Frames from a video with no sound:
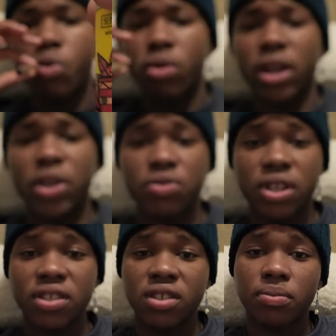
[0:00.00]
Will I use
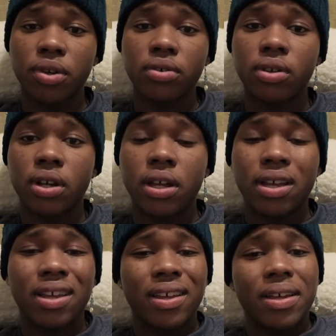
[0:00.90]
that thumbnail?
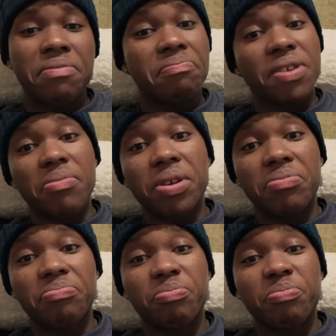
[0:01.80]
Maybe.
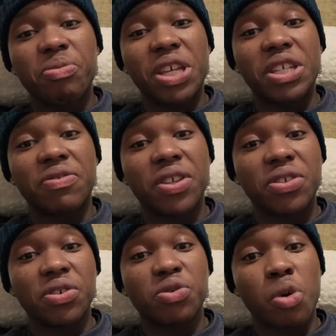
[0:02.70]
Because if this
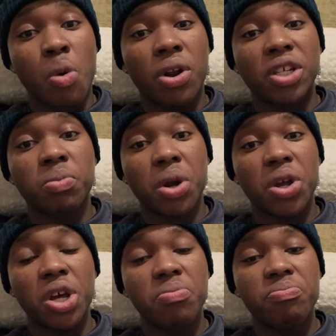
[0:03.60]
looks cool and I spark
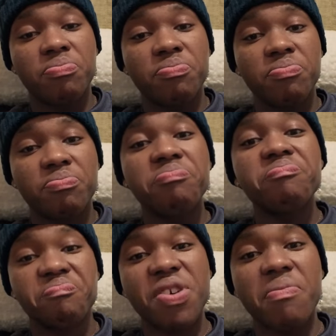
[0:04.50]
it up,
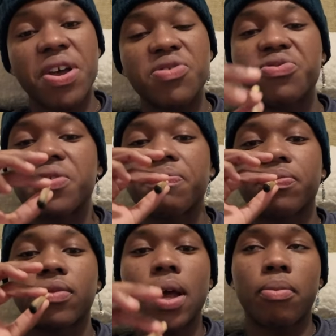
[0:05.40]
I might use it.
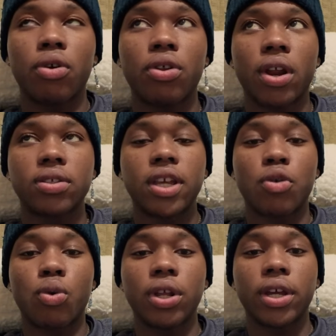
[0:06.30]
I'm literally going to take
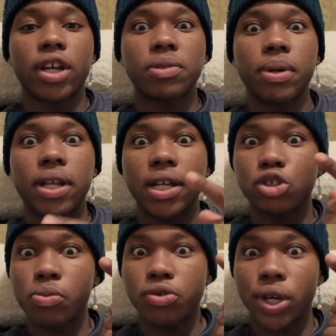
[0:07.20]
one hit because my dad's
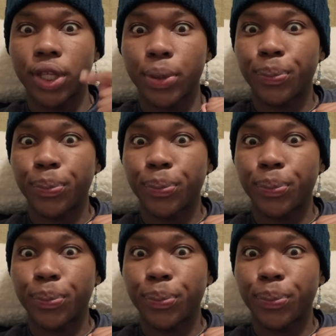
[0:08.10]
room is right